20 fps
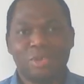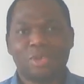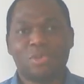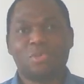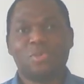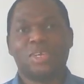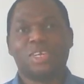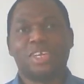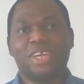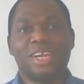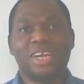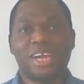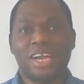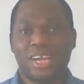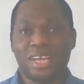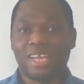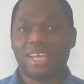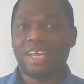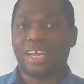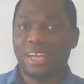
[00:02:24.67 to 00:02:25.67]
Look, we
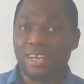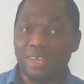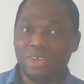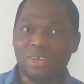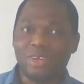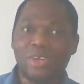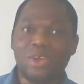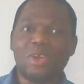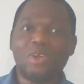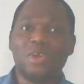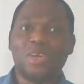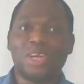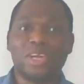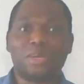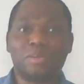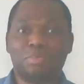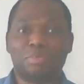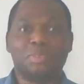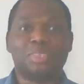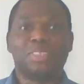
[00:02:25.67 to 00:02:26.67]
can no
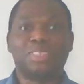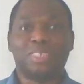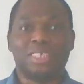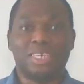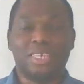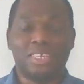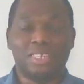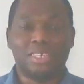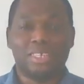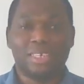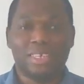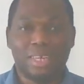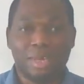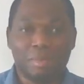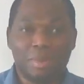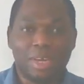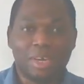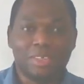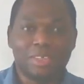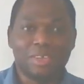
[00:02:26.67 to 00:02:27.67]
longer pretend
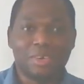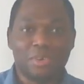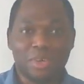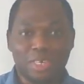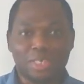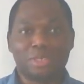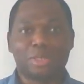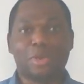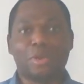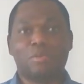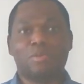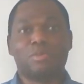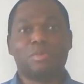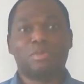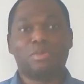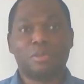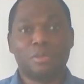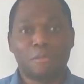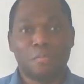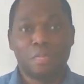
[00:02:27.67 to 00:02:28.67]
about the rate
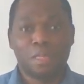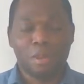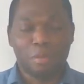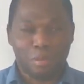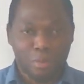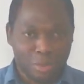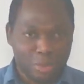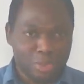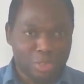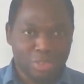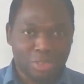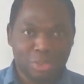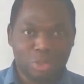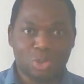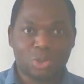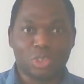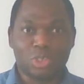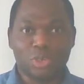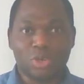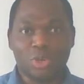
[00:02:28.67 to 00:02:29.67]
of
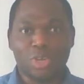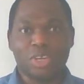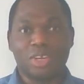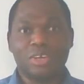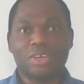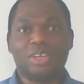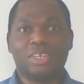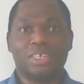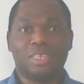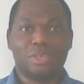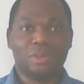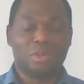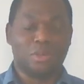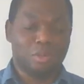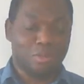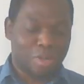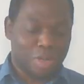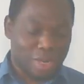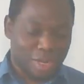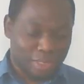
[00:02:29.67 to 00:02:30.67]
prostitution going on in
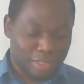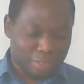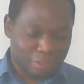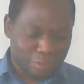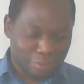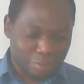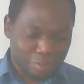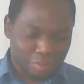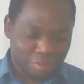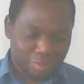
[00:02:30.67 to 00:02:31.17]
Yoruba land.